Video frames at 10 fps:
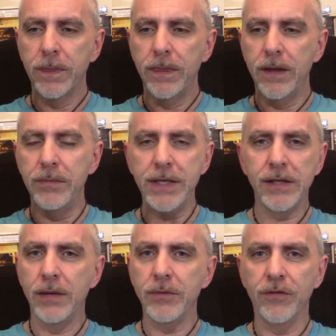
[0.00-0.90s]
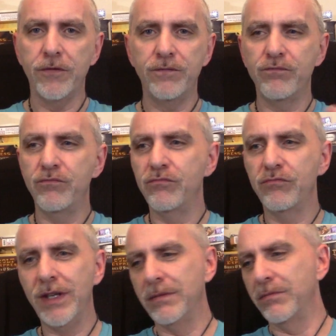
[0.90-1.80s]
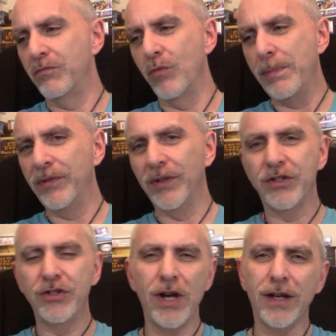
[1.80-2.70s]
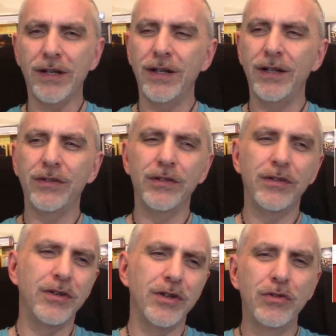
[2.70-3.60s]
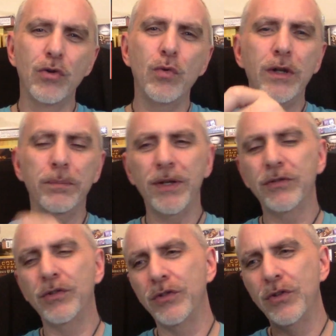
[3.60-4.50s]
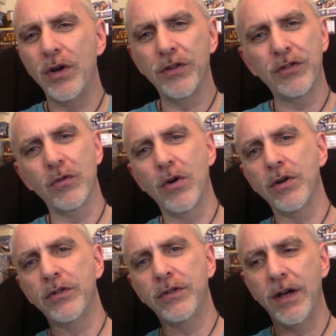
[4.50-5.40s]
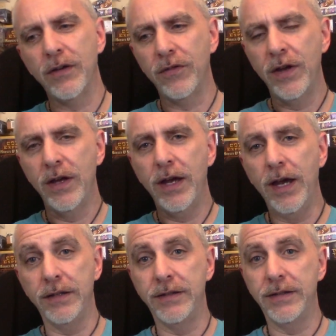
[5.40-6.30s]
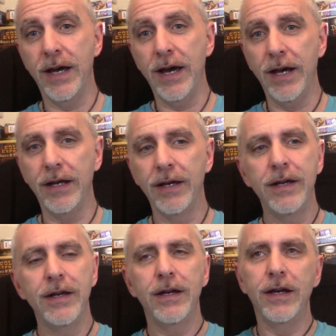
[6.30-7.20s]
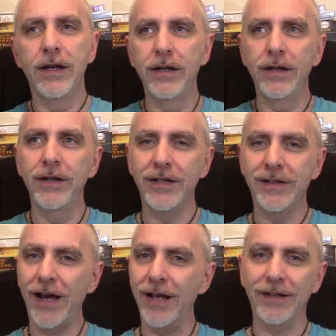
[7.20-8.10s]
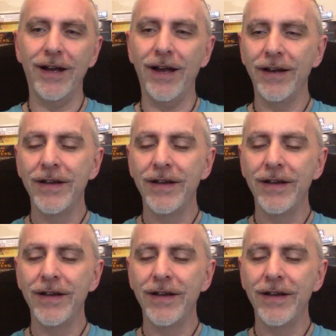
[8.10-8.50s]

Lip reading: Meantime, you're getting weapons like shotguns, and you could dual wield pistols and do all this heroic stuff and die. You die a lot.